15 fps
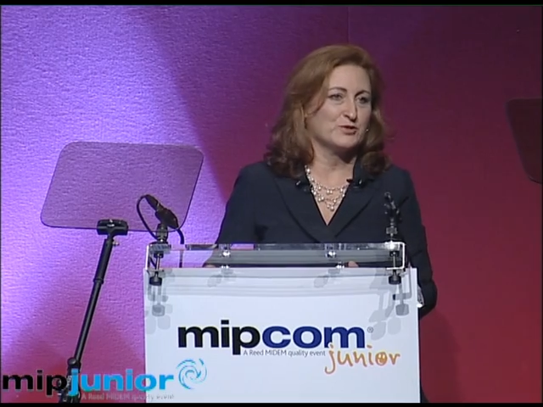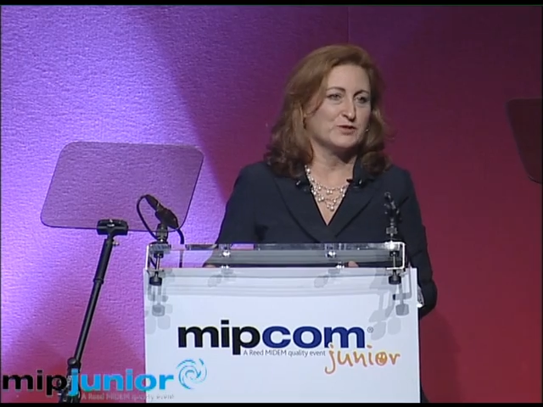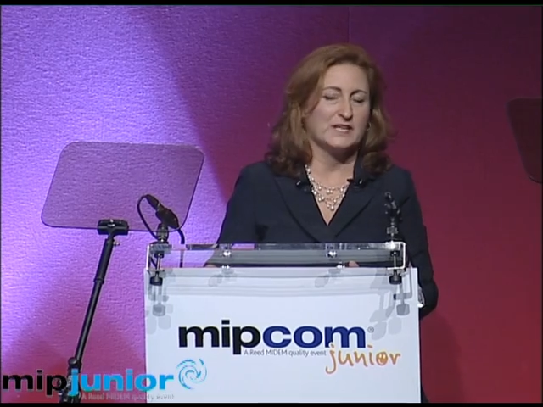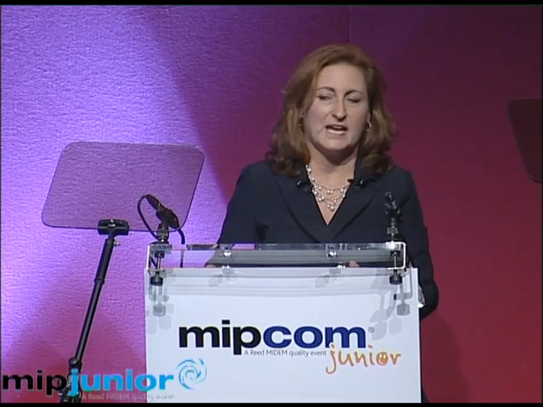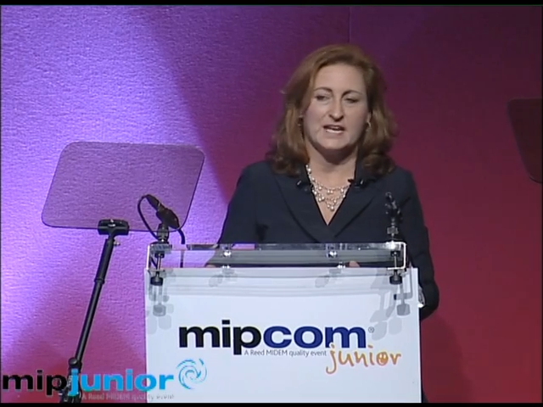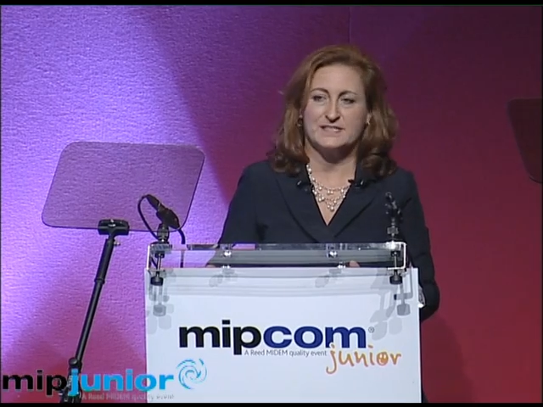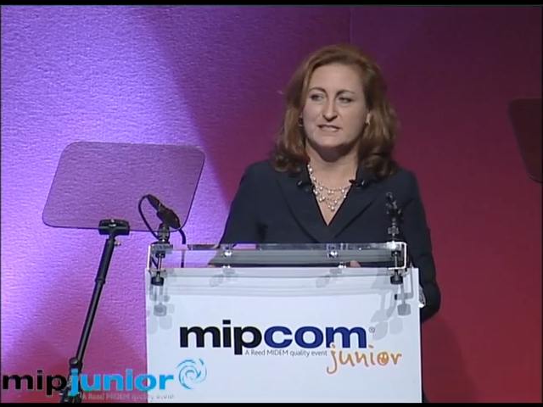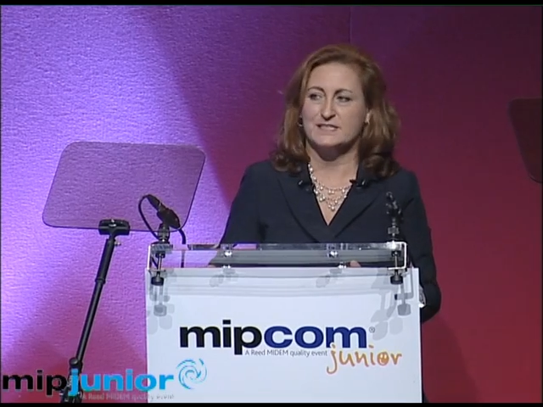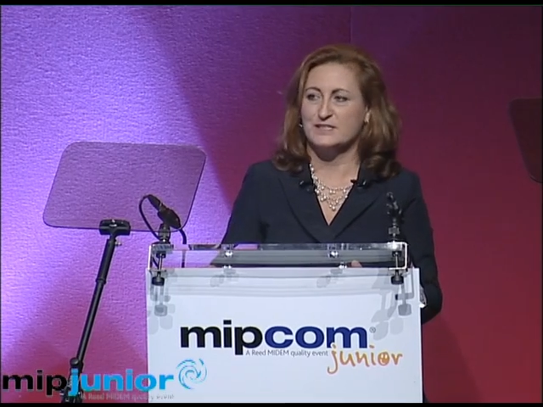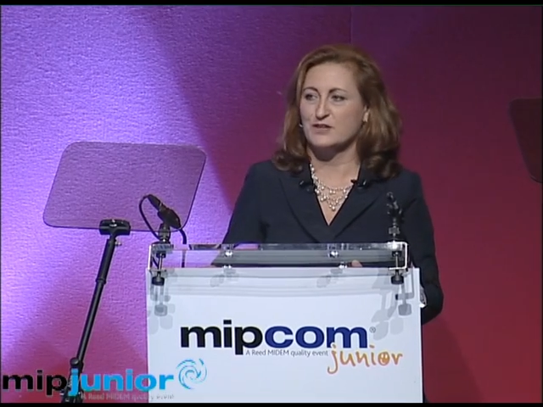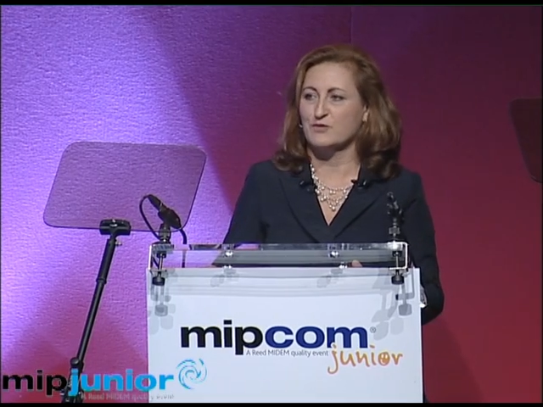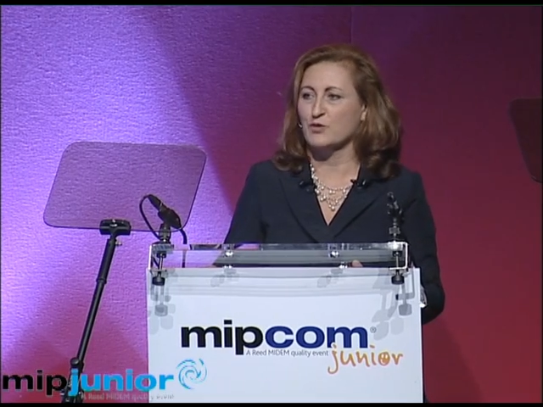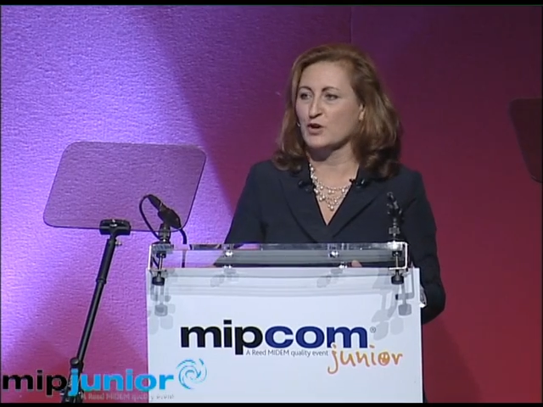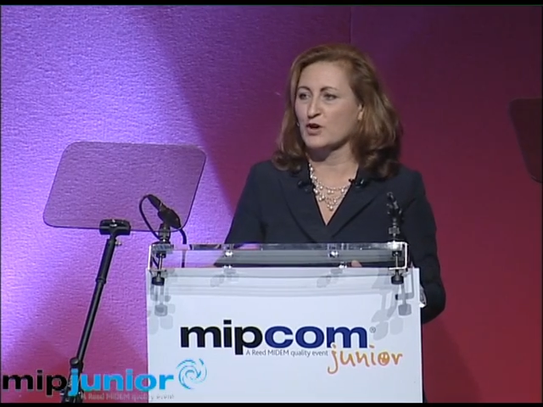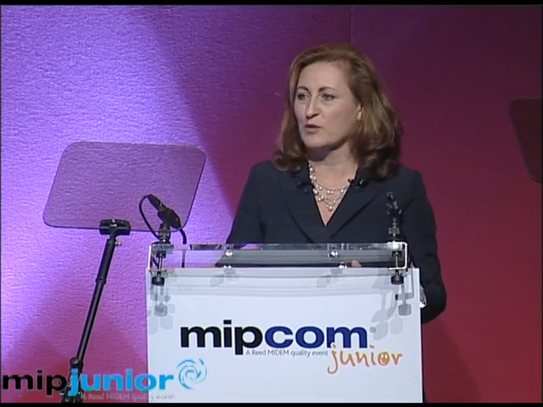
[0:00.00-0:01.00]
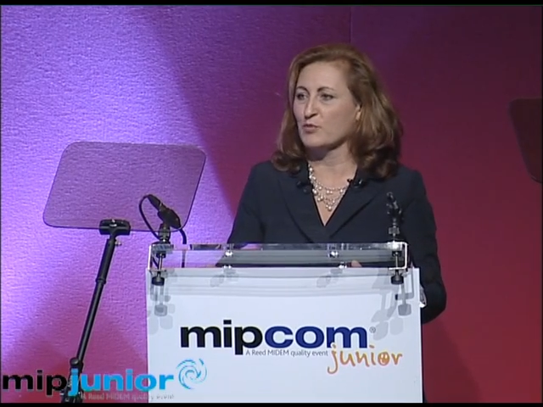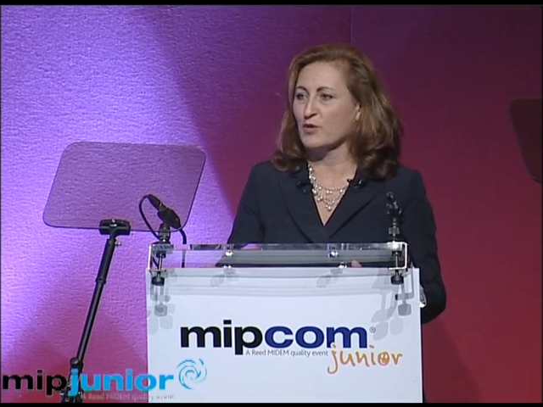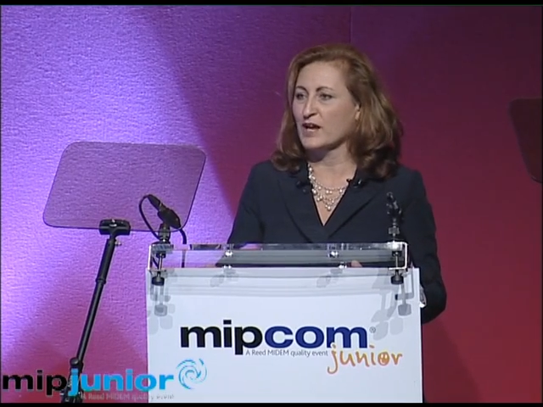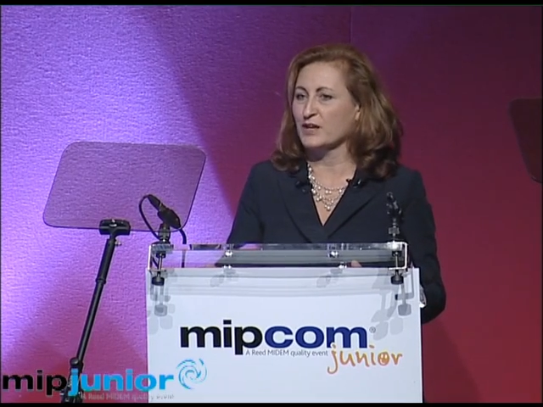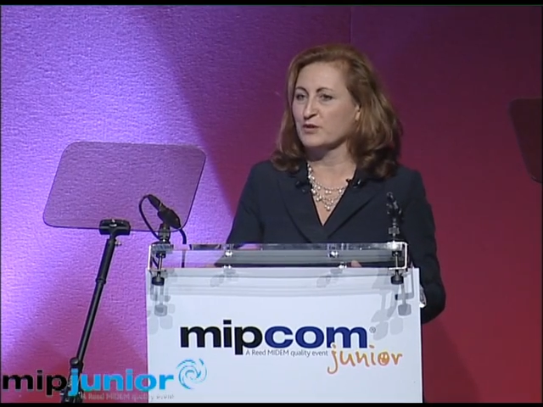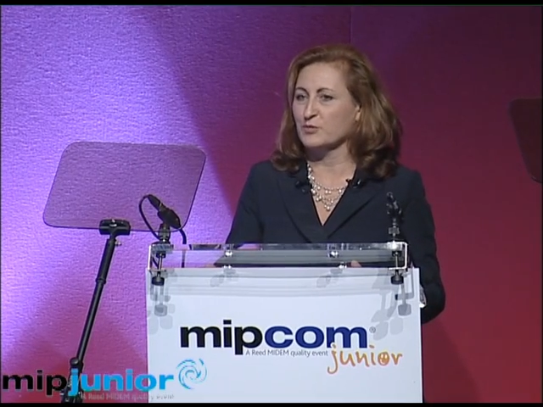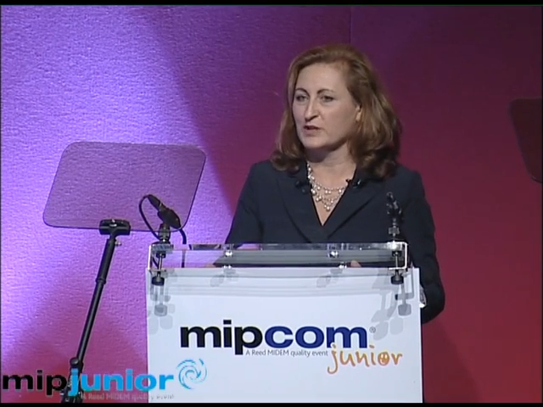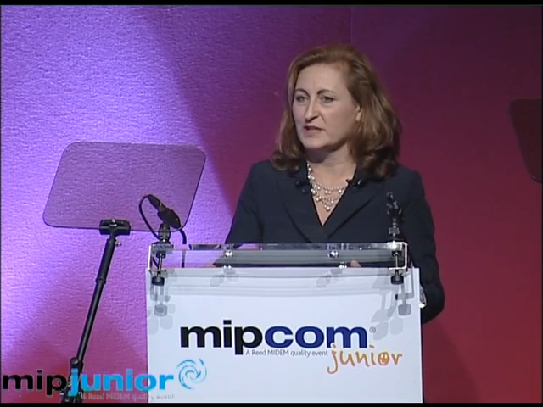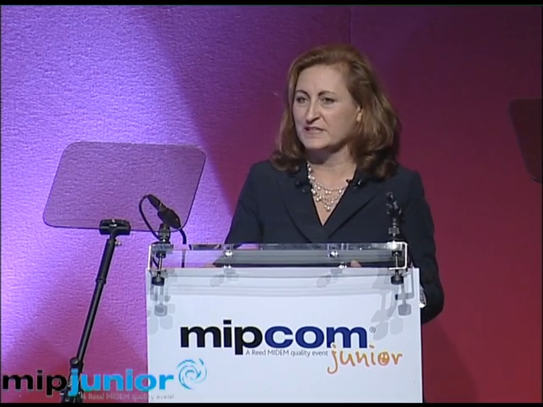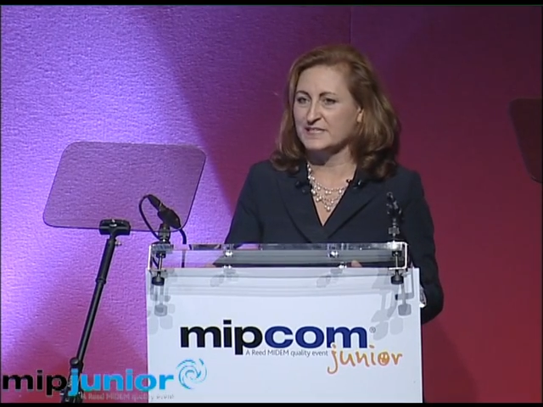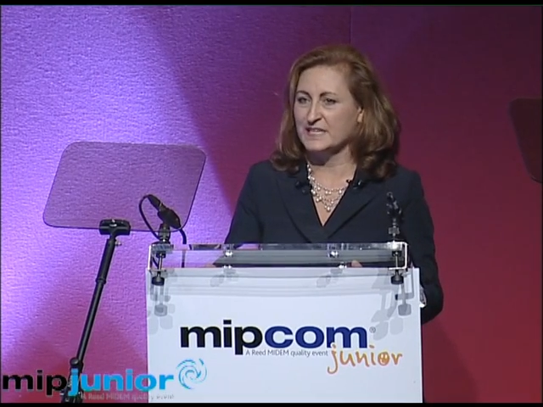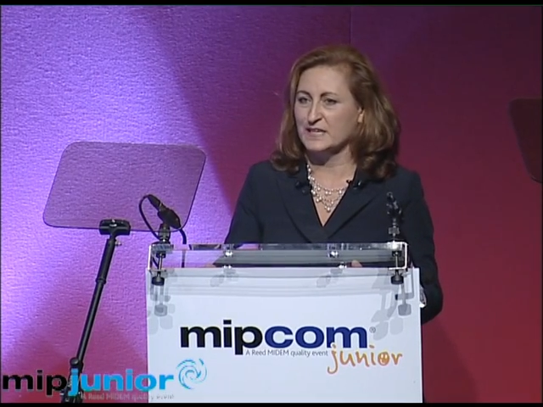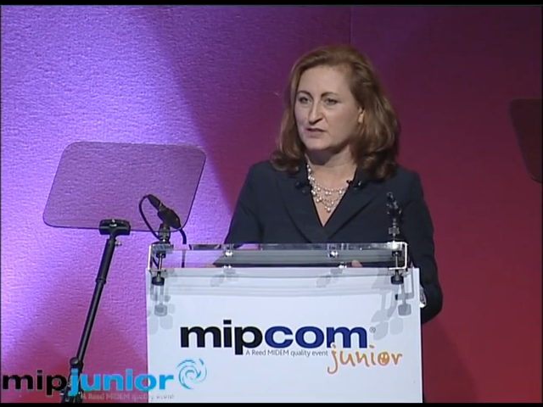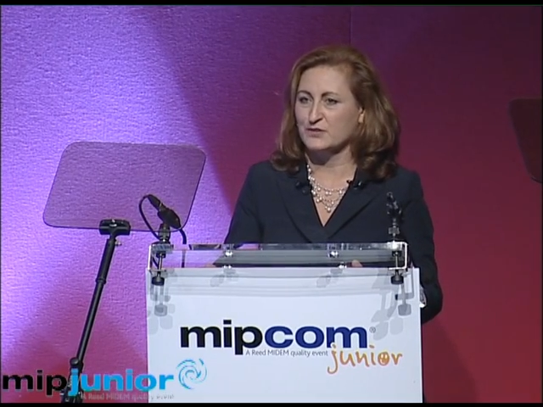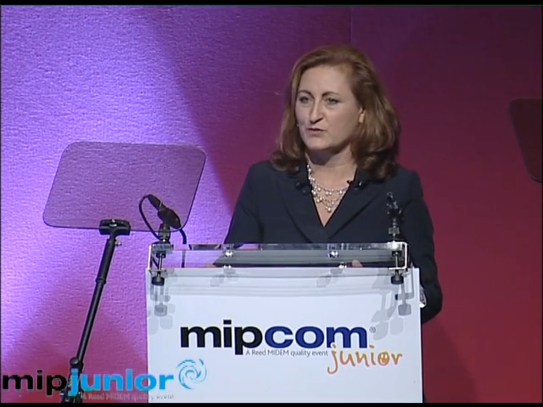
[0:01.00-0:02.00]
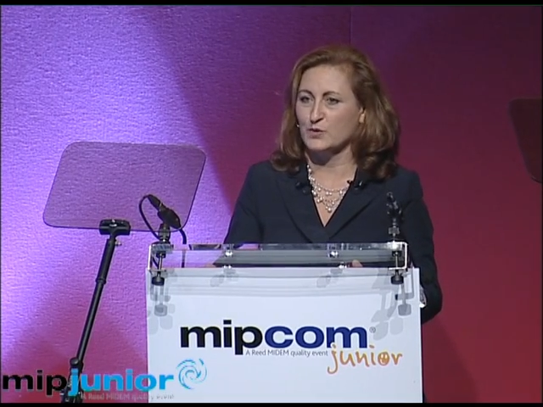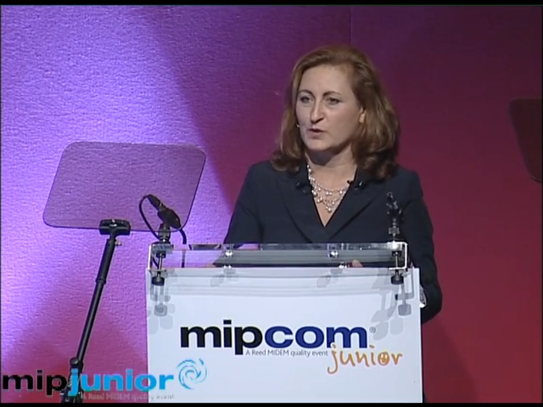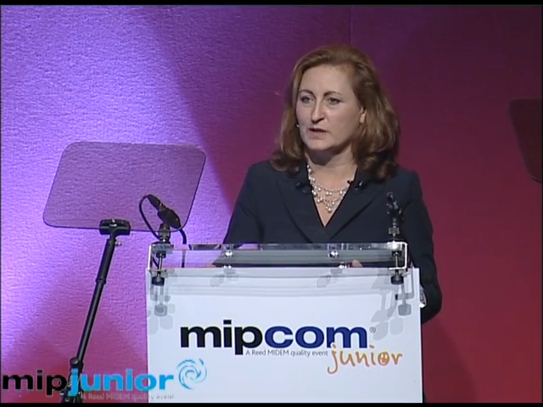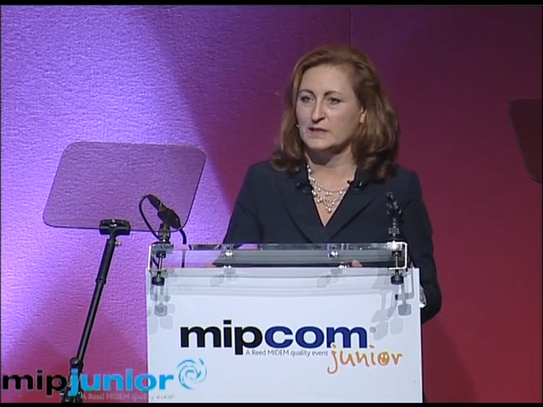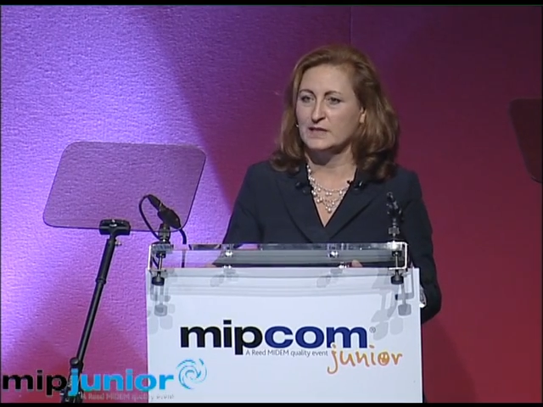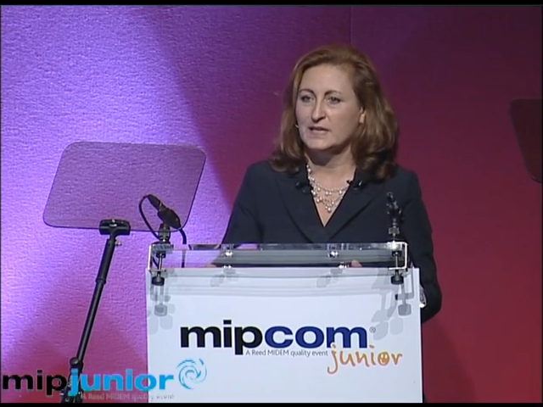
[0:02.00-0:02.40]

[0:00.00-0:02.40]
the essence of what our brand really stands for.